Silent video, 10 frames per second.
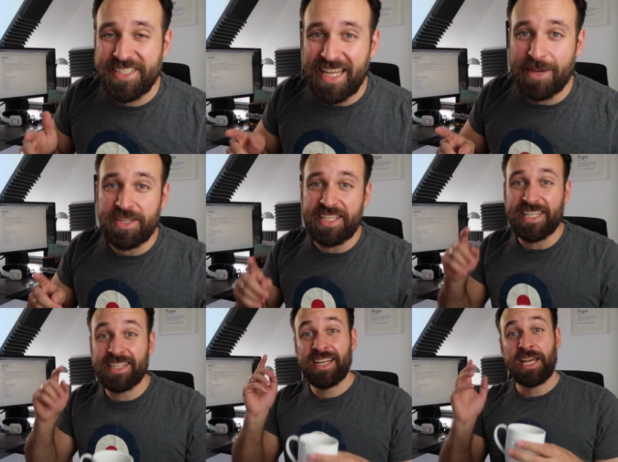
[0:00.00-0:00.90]
Simon
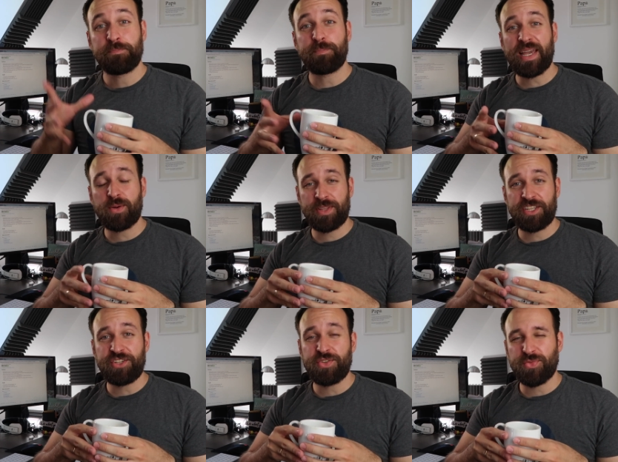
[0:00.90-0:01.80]
here, back with
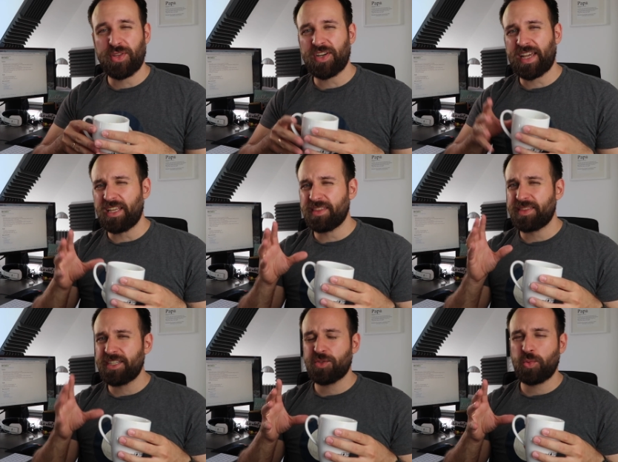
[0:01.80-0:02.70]
a new vlog
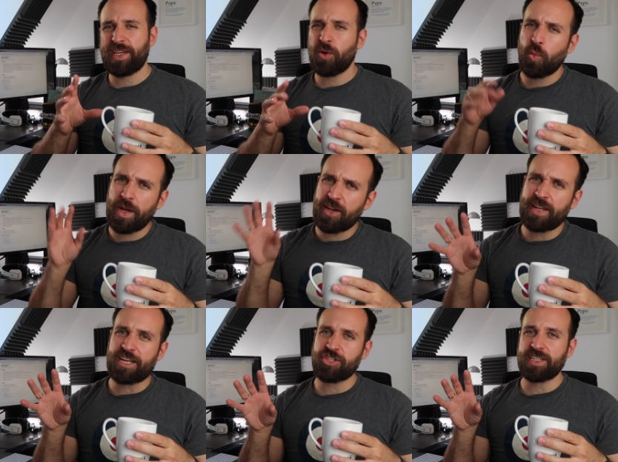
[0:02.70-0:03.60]
and this week we're
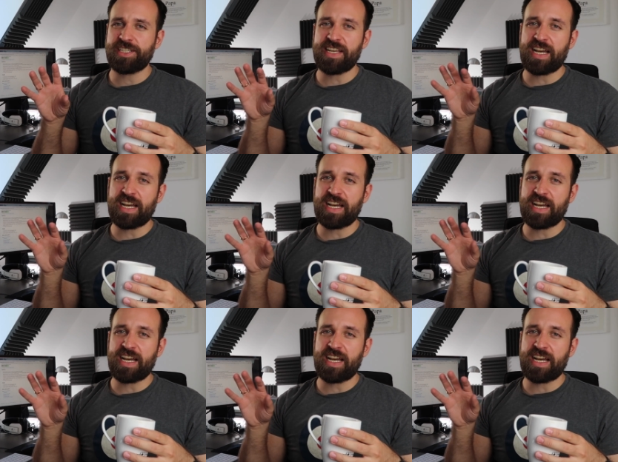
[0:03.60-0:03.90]
gonna actually